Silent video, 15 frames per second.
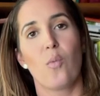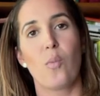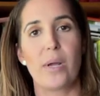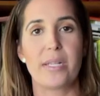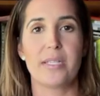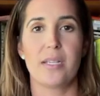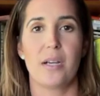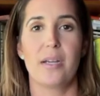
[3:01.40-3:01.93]

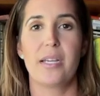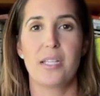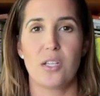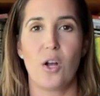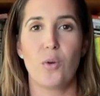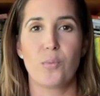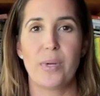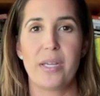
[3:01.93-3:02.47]
when it's
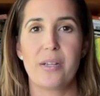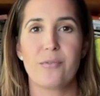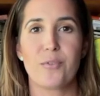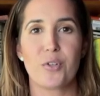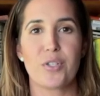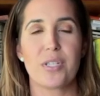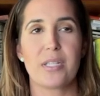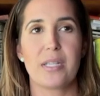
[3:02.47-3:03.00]
all written,
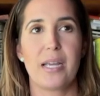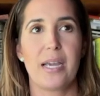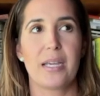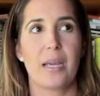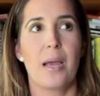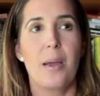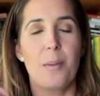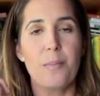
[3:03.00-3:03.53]
versus
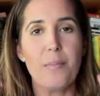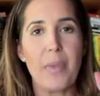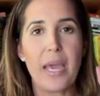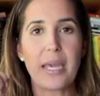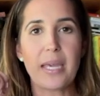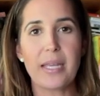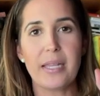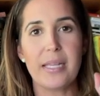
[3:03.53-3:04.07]
like
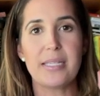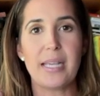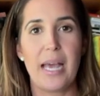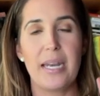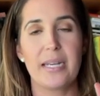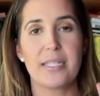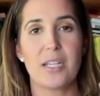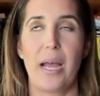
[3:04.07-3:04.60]
making these
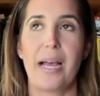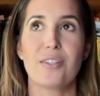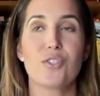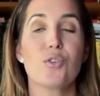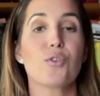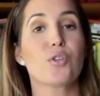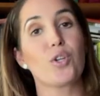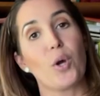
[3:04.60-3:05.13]
edits as
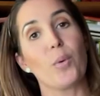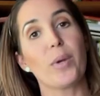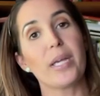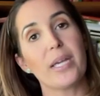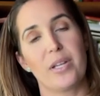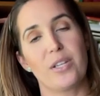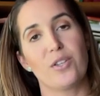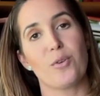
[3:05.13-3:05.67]
you're
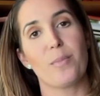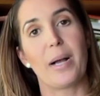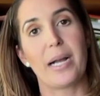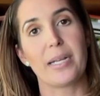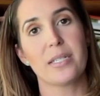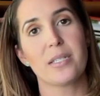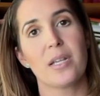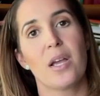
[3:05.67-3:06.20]
going in your
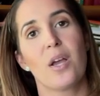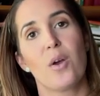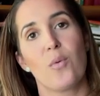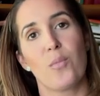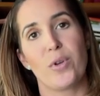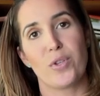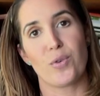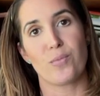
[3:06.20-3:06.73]
mind
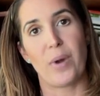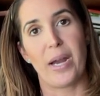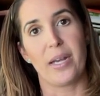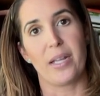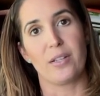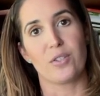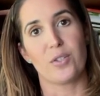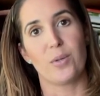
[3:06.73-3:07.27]
when you're
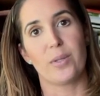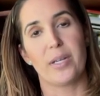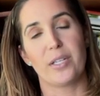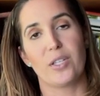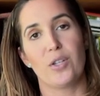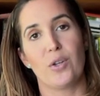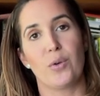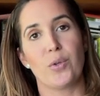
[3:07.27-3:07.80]
writing. So
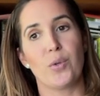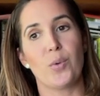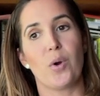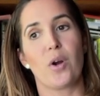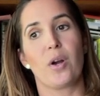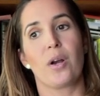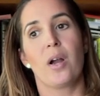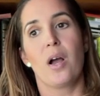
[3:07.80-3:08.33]
like, you know, you
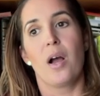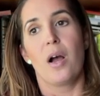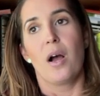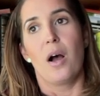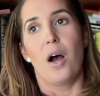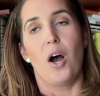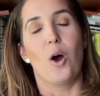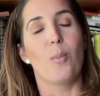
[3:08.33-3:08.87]
are
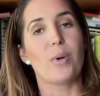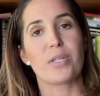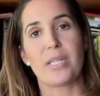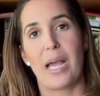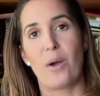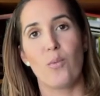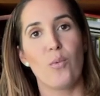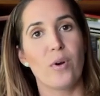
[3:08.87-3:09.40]
almost
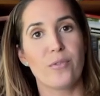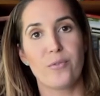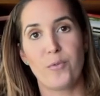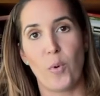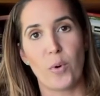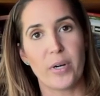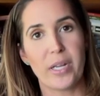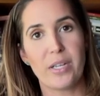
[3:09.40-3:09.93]
at one
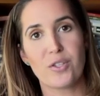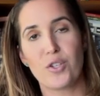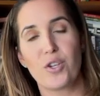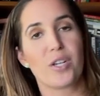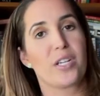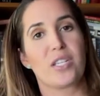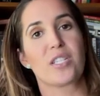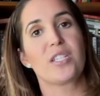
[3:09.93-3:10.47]
forty, so you're
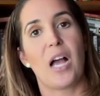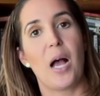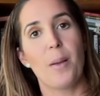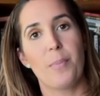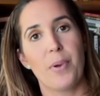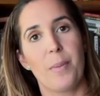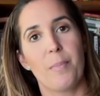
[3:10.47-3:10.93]
gonna stop,